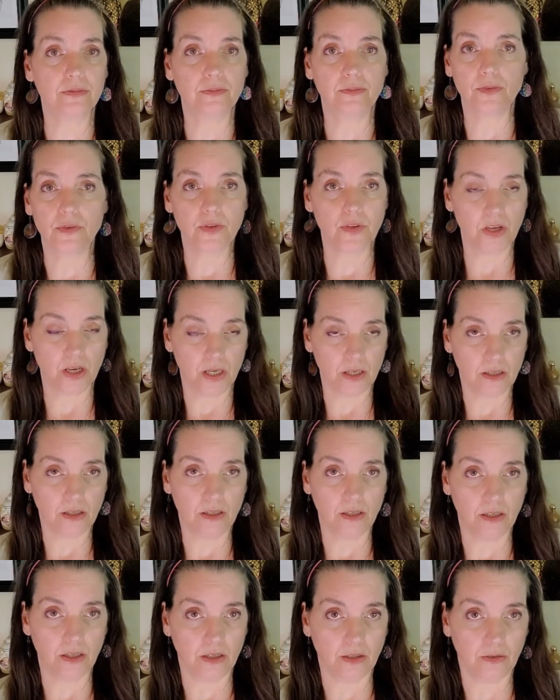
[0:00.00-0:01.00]
I was like,
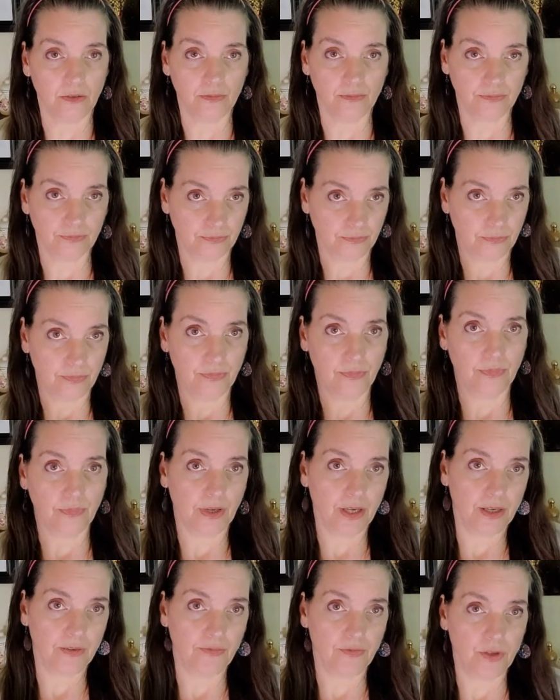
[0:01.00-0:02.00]
you know,
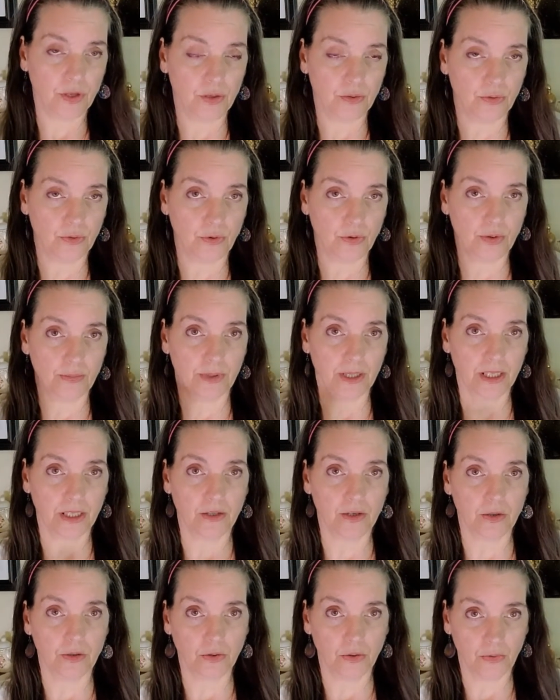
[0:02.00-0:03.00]
F you, Gourmand
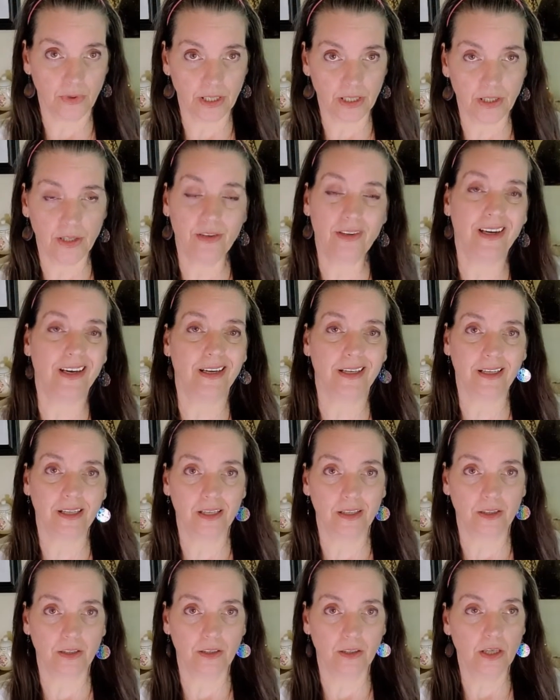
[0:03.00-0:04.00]
Coquin, you're out of
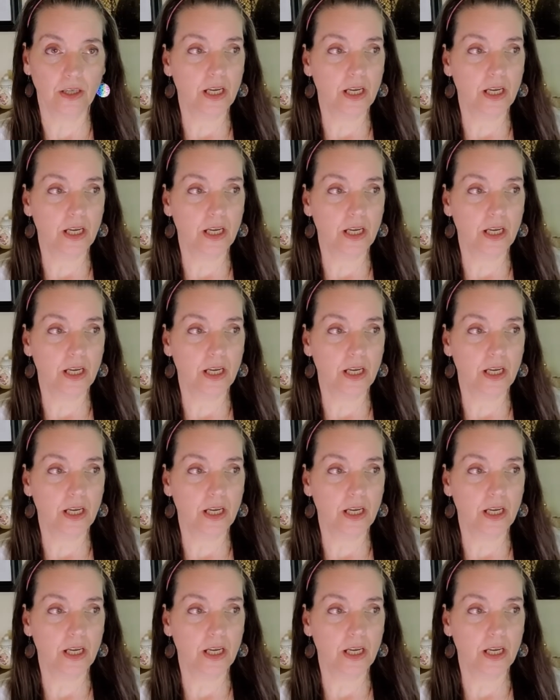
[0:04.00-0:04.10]
here.